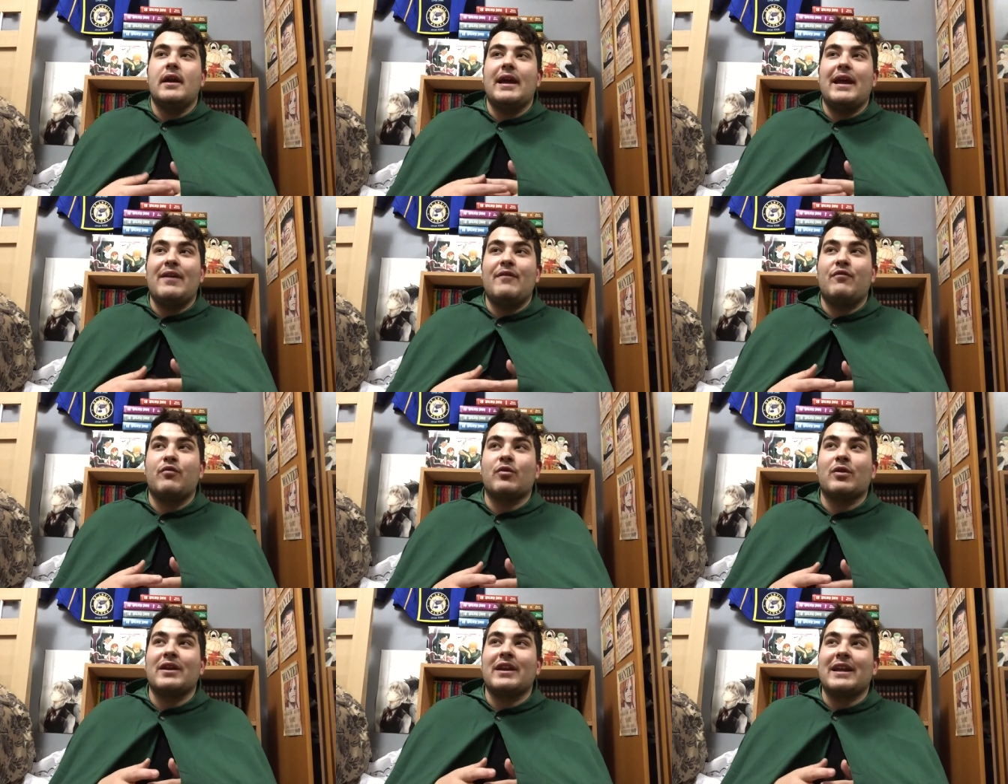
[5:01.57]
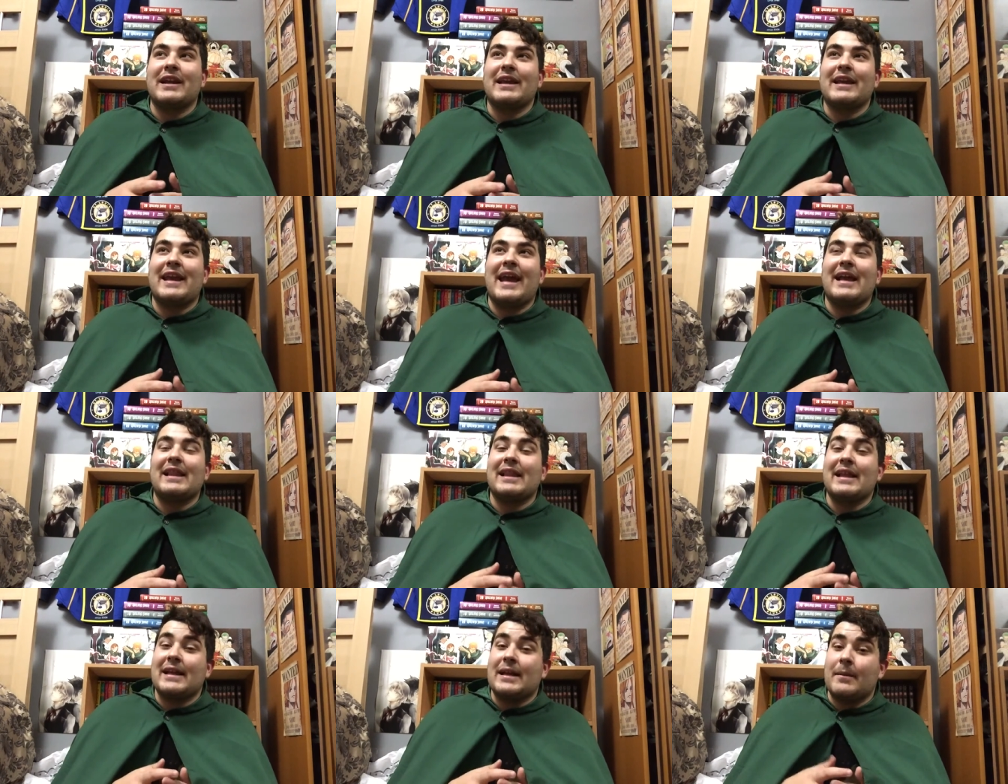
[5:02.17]
if we're gonna
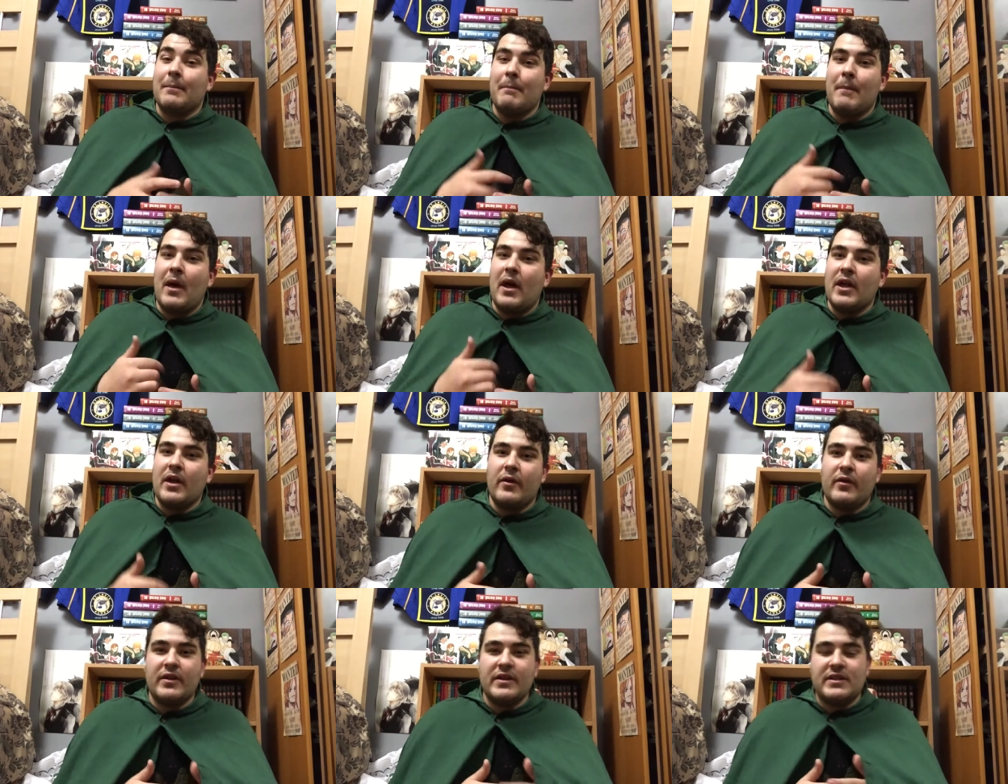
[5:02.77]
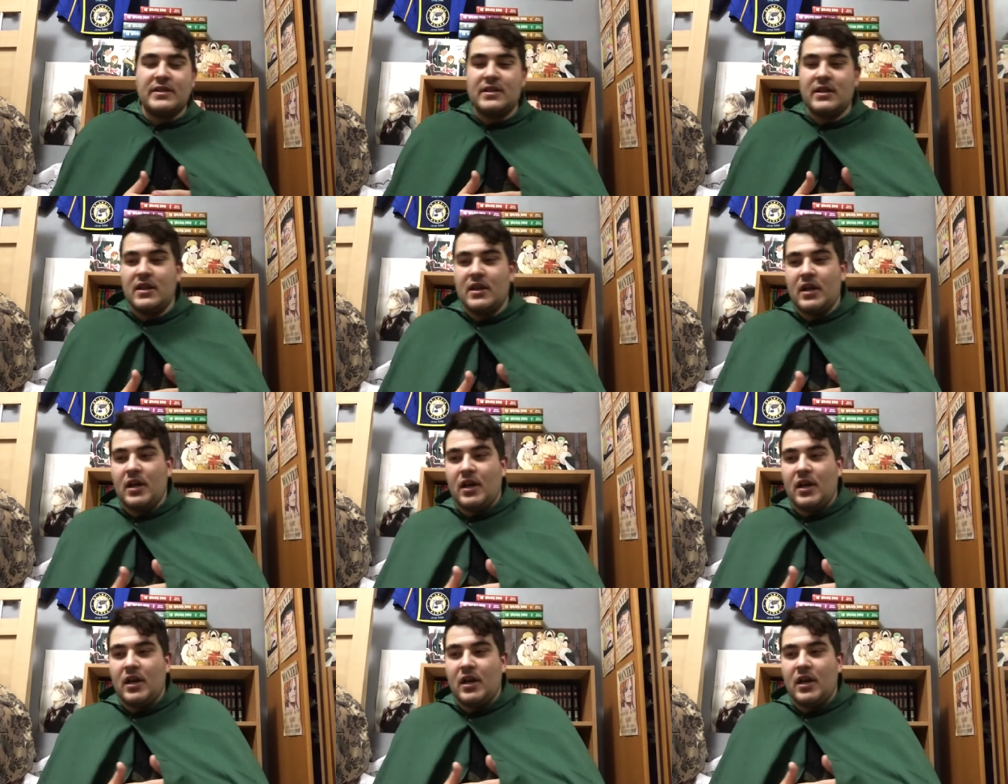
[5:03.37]
get like Meliodas